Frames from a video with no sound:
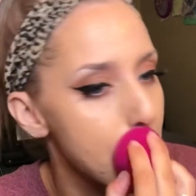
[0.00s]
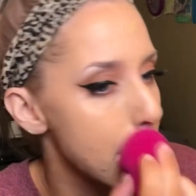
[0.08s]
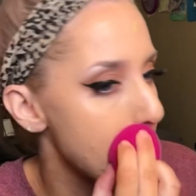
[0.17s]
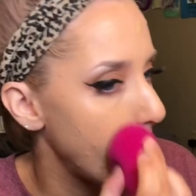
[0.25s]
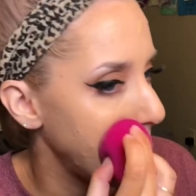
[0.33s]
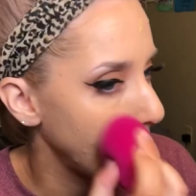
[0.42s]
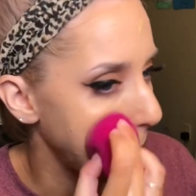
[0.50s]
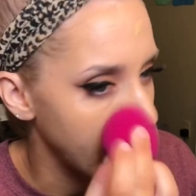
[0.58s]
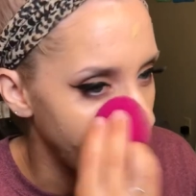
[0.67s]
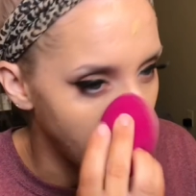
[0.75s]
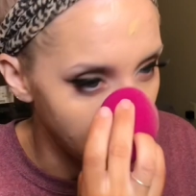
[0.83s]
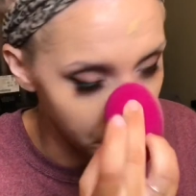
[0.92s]
It doesn't
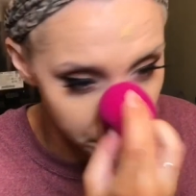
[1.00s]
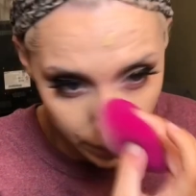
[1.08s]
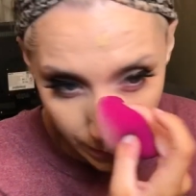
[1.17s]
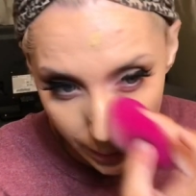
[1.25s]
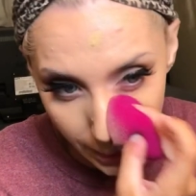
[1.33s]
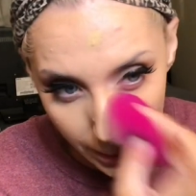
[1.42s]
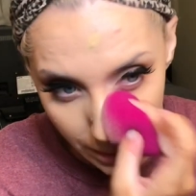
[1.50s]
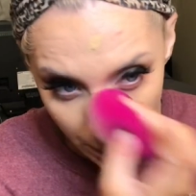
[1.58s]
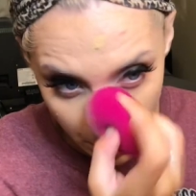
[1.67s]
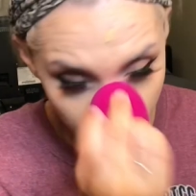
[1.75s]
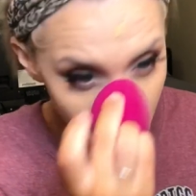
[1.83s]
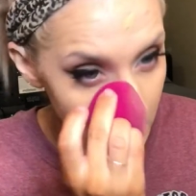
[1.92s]
like feel like anything
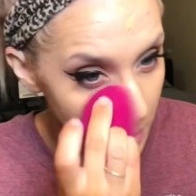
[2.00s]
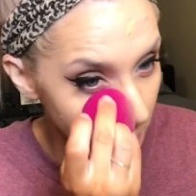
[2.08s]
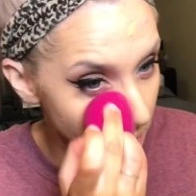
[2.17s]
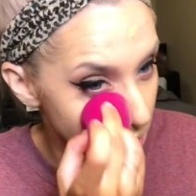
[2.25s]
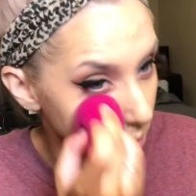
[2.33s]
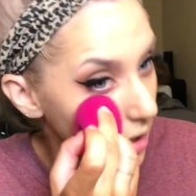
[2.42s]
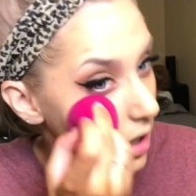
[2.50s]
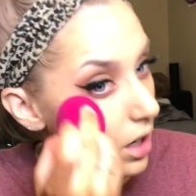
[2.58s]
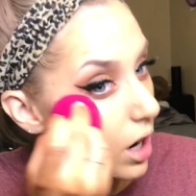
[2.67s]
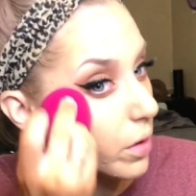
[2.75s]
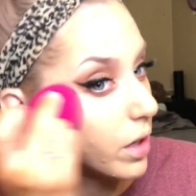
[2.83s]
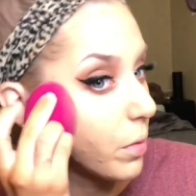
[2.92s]
on my skin, so I can
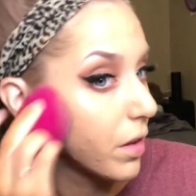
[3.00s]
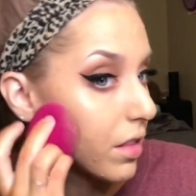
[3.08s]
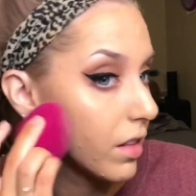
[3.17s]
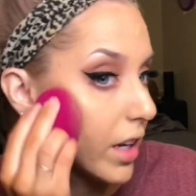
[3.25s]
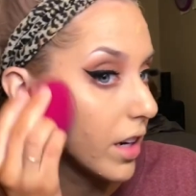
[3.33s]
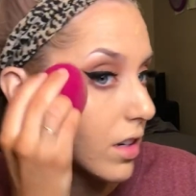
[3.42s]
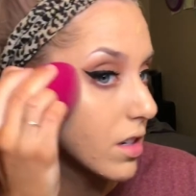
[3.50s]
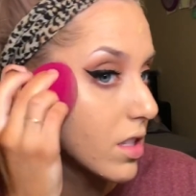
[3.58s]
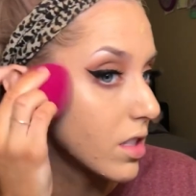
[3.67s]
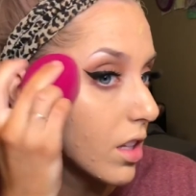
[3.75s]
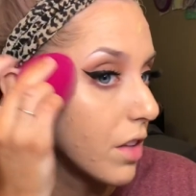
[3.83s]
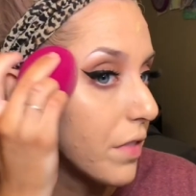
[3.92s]
go in with layers
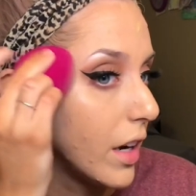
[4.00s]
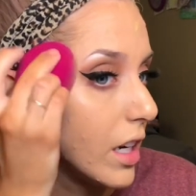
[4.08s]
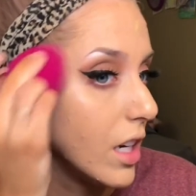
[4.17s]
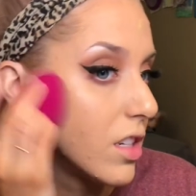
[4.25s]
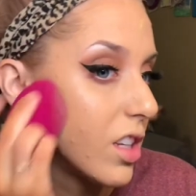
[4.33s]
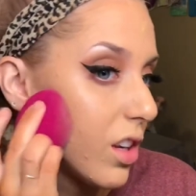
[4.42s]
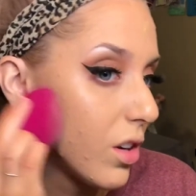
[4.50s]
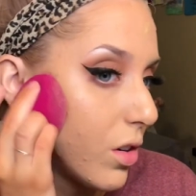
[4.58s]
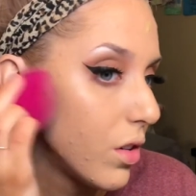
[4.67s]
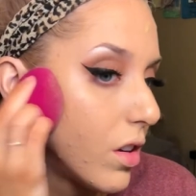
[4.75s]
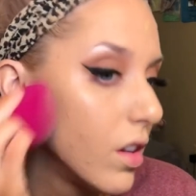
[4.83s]
if I need to.